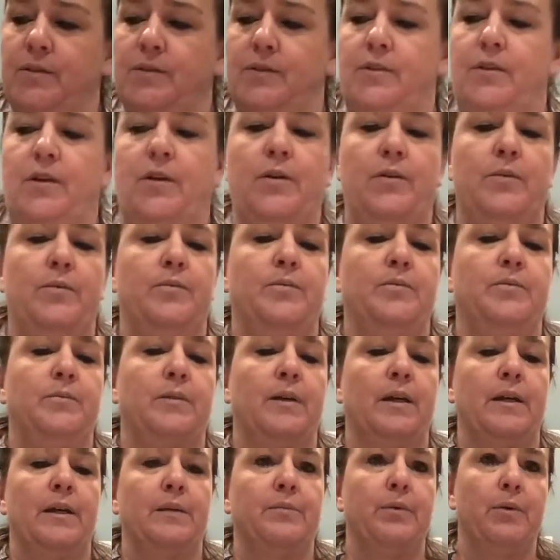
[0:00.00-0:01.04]
So I'm
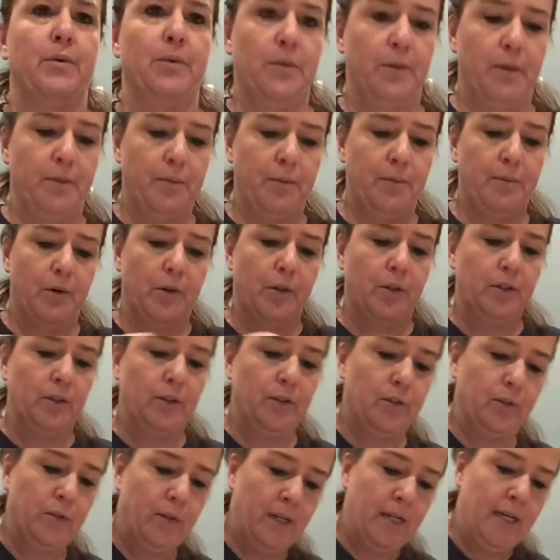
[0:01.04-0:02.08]
going to put a little bit more
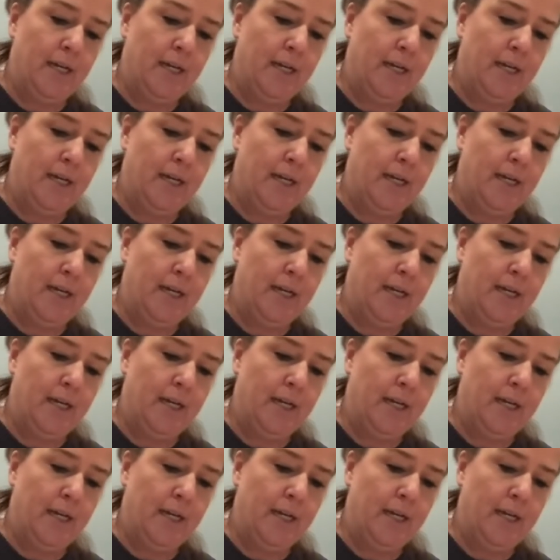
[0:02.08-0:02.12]
glue.